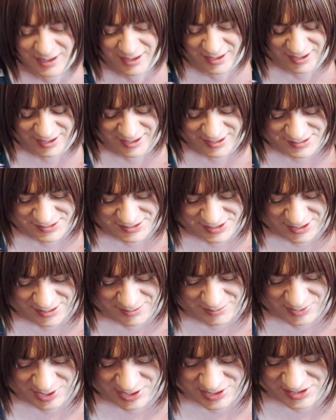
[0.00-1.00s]
And
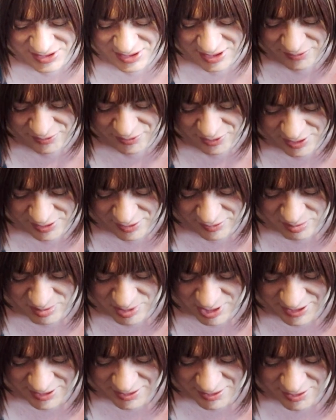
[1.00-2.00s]
he's a dear friend of
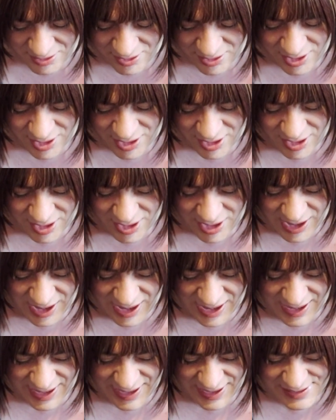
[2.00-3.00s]
mine.
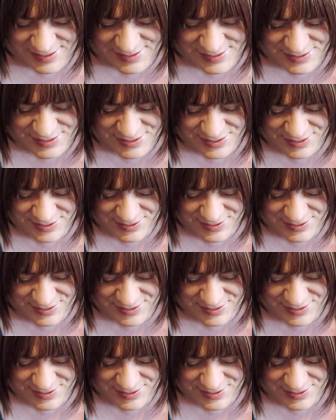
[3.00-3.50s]
And